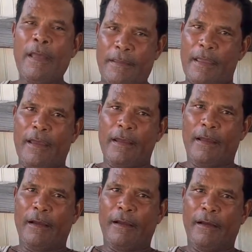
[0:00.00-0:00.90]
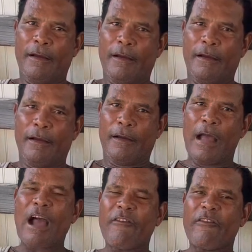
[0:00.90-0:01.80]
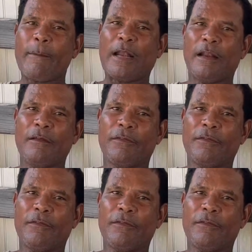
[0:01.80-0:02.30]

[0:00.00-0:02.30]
Yeah. Half of a man's life.